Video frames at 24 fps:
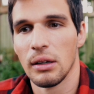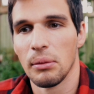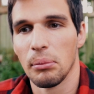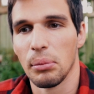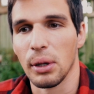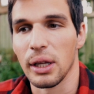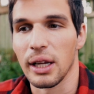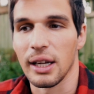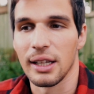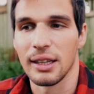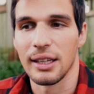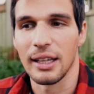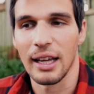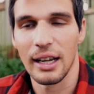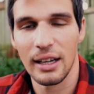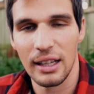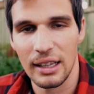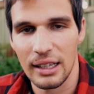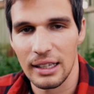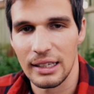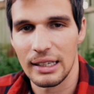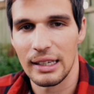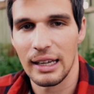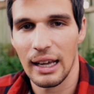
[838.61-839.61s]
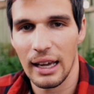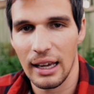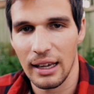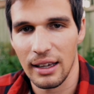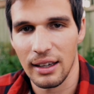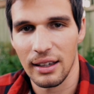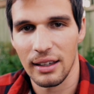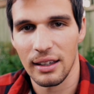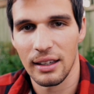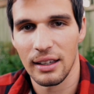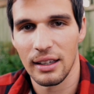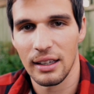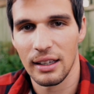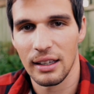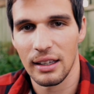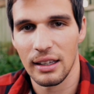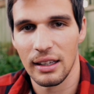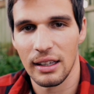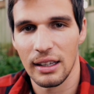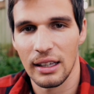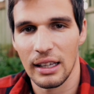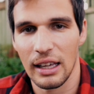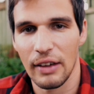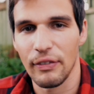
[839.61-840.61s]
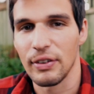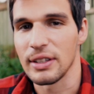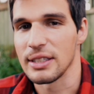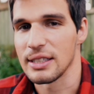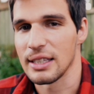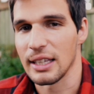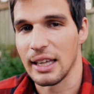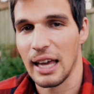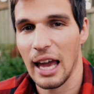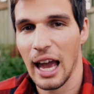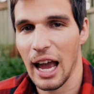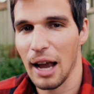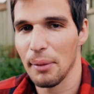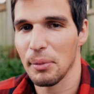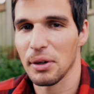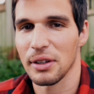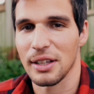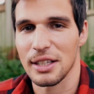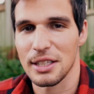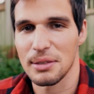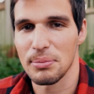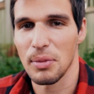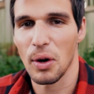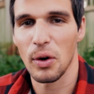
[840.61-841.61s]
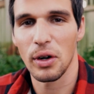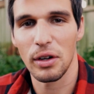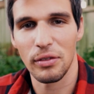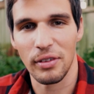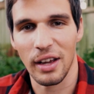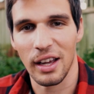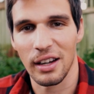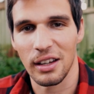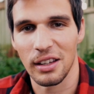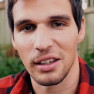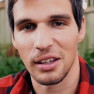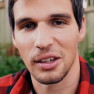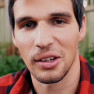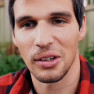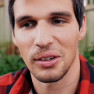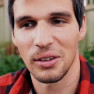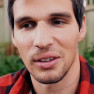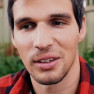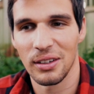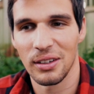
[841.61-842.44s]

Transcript: But at the end of the day, if it's the camera that's motivating you,